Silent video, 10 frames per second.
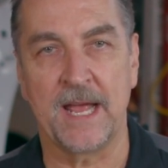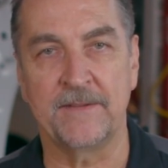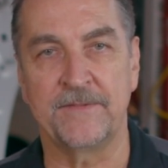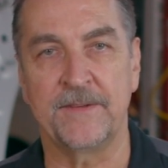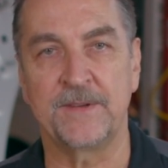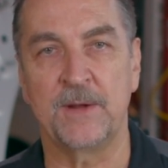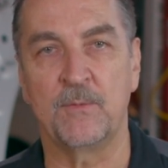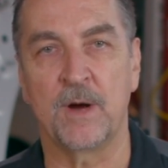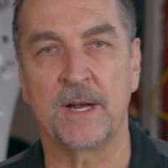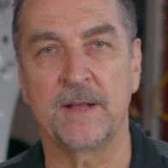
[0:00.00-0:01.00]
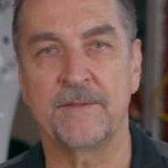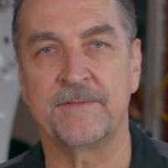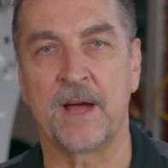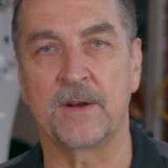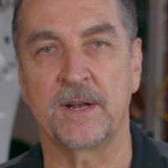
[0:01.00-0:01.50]
N51
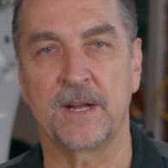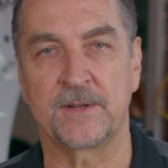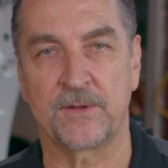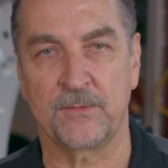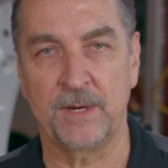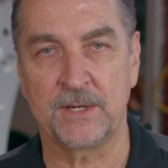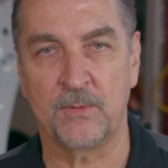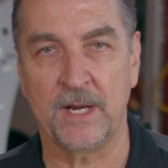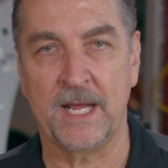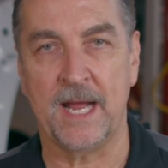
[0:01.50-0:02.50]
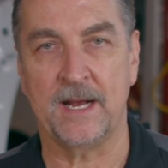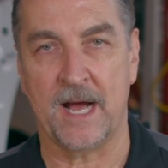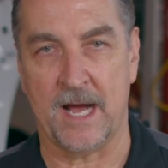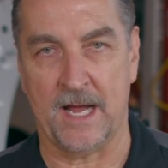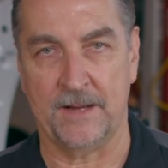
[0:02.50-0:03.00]
found on a
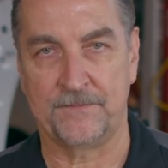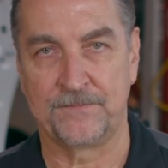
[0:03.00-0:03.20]
328i.